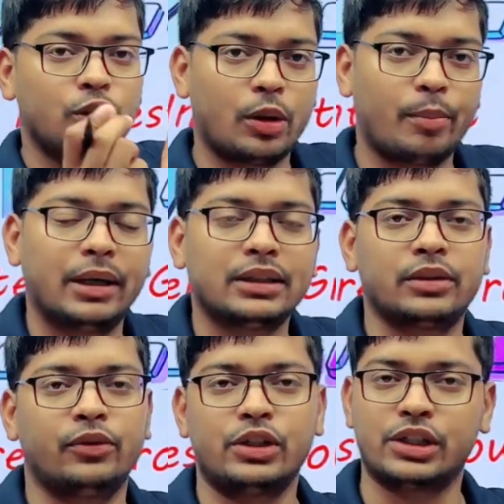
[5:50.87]
month
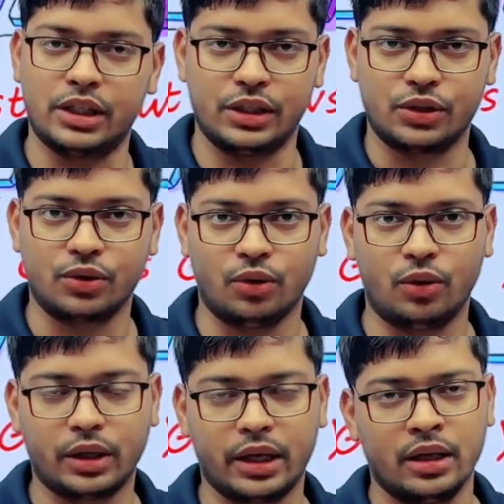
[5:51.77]
will change.
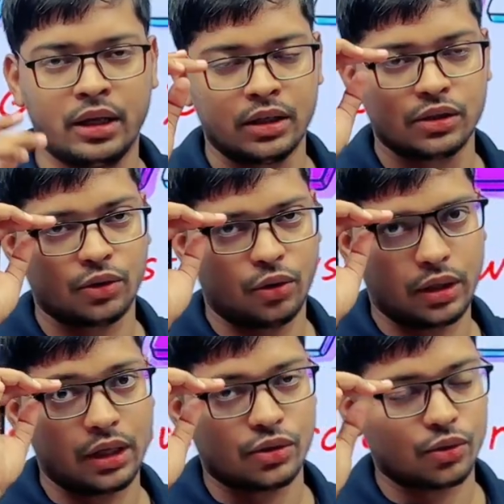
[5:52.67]
Okay,
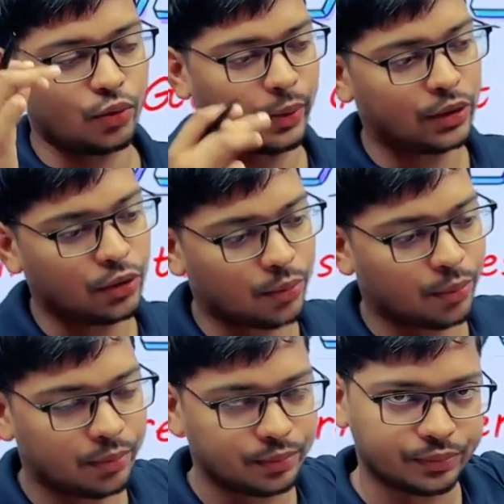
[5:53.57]
okay, so when your
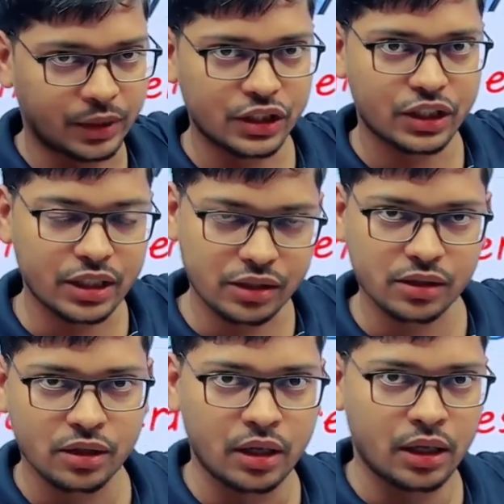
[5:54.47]
month change,
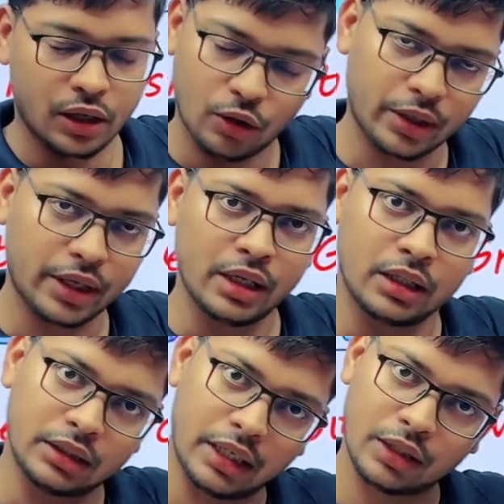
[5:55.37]
okay,
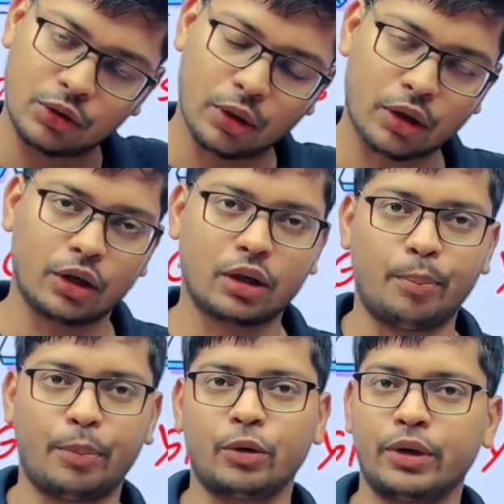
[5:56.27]
then your
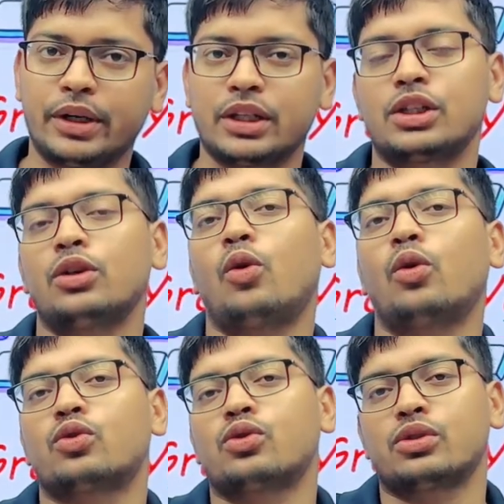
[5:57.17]
compound interest will
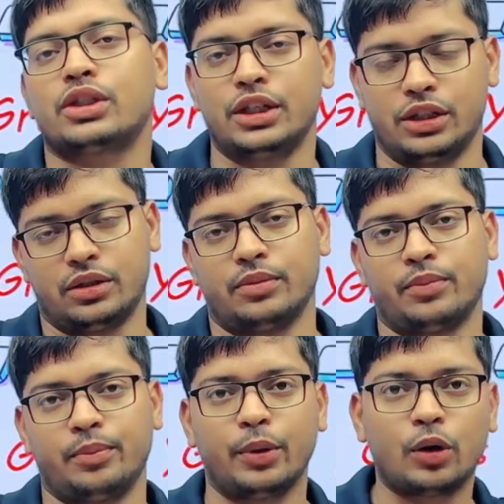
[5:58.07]
also change,
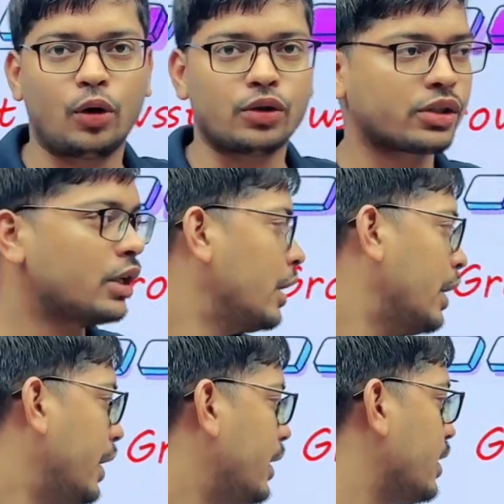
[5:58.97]
because
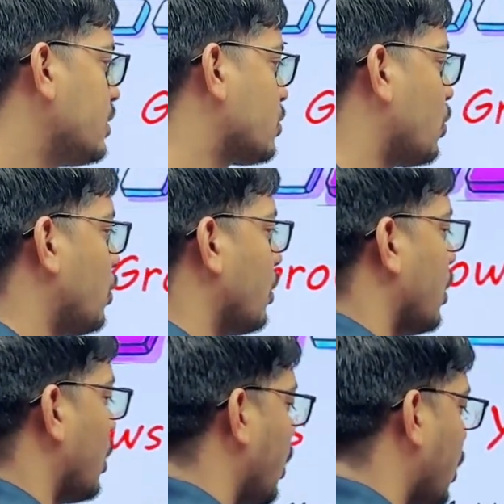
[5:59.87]
it is
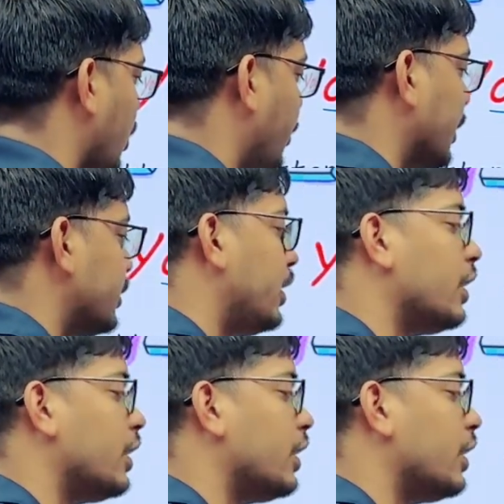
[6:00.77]
monthly